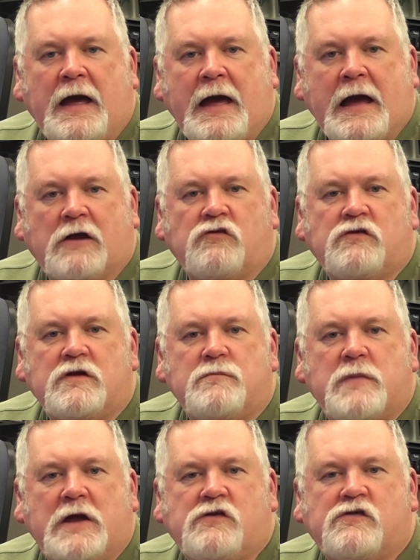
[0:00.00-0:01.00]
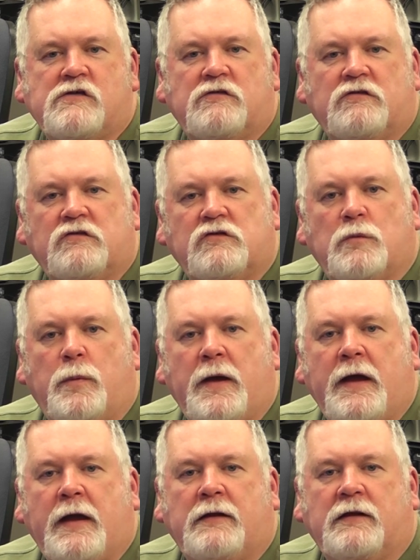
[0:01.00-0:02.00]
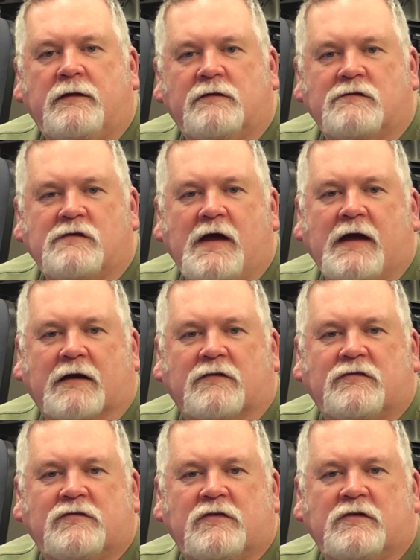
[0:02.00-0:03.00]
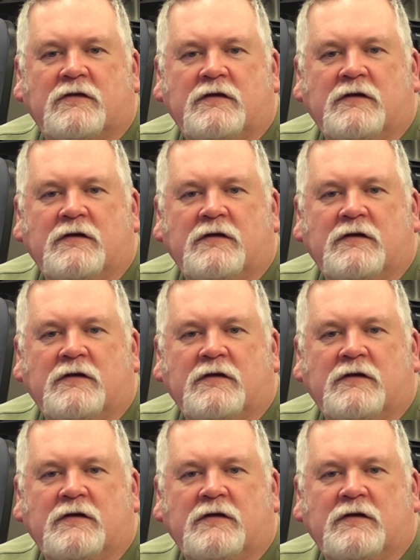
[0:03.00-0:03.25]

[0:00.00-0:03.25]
actually mentions Dupin in the text,